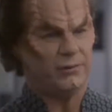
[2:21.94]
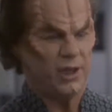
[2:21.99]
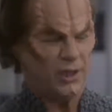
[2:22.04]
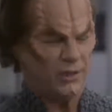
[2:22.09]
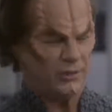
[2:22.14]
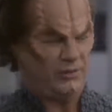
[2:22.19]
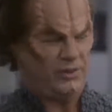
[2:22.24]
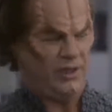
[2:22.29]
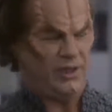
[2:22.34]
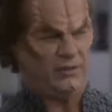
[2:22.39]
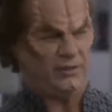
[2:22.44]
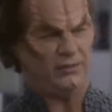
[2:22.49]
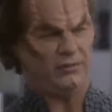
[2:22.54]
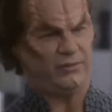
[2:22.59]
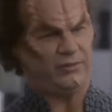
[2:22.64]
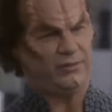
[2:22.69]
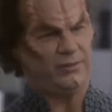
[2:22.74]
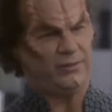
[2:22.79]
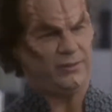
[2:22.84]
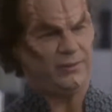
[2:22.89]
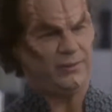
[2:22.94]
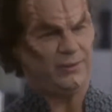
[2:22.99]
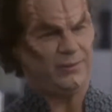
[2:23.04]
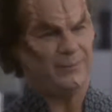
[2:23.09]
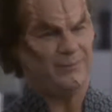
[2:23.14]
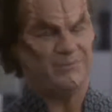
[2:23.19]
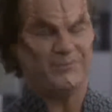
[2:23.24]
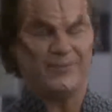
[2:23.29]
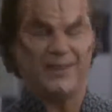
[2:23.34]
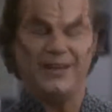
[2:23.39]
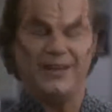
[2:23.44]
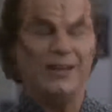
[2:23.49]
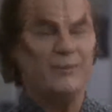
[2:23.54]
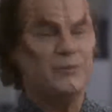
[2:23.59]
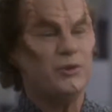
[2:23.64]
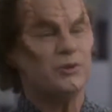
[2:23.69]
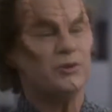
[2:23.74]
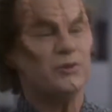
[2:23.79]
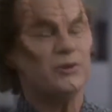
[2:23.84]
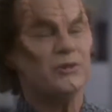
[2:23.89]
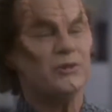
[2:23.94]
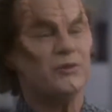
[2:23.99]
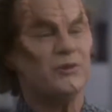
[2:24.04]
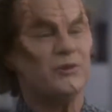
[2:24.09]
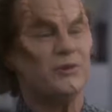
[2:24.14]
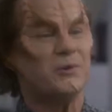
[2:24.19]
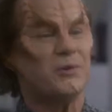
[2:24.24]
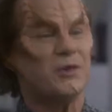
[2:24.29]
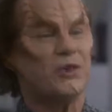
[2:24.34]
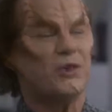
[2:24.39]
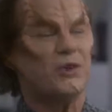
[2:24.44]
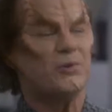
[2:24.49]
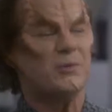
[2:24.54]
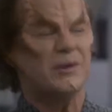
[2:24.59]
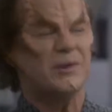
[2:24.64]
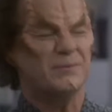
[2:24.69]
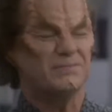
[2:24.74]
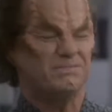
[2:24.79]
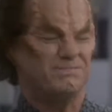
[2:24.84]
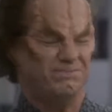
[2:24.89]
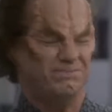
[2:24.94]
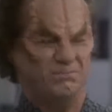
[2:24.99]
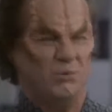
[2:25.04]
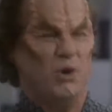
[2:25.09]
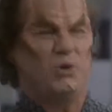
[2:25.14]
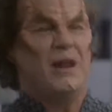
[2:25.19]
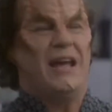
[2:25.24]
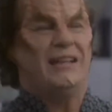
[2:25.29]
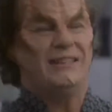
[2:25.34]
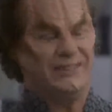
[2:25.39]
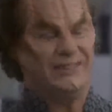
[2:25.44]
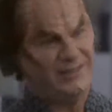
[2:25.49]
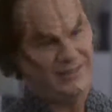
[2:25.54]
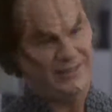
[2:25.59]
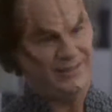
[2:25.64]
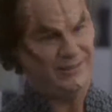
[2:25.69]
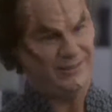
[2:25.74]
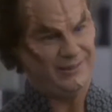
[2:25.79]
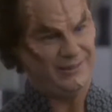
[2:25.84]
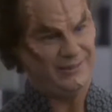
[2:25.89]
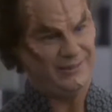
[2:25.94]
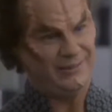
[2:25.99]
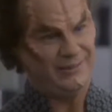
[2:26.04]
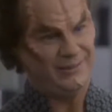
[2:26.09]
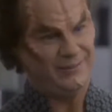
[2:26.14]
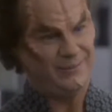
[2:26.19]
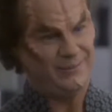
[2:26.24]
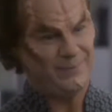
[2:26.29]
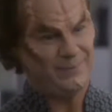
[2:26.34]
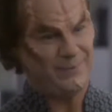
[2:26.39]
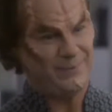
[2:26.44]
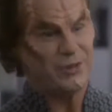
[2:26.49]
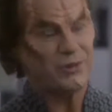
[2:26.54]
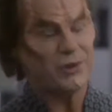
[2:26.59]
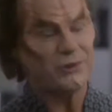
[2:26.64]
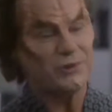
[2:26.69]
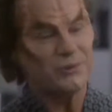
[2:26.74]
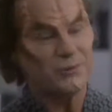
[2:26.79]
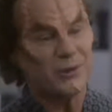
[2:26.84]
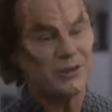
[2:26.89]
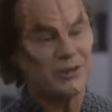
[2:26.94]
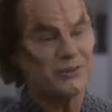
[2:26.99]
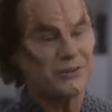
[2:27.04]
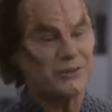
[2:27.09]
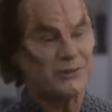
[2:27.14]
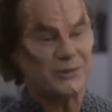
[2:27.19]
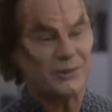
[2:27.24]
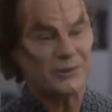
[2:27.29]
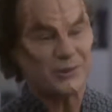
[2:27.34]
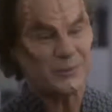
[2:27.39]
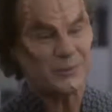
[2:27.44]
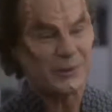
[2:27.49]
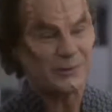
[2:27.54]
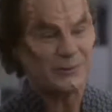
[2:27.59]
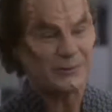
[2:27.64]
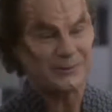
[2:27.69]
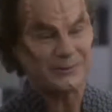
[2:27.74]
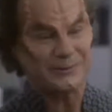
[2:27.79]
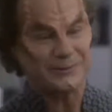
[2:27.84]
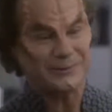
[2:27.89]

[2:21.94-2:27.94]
Nonsense. You're too concerned with human morality. I thought you wanted to learn about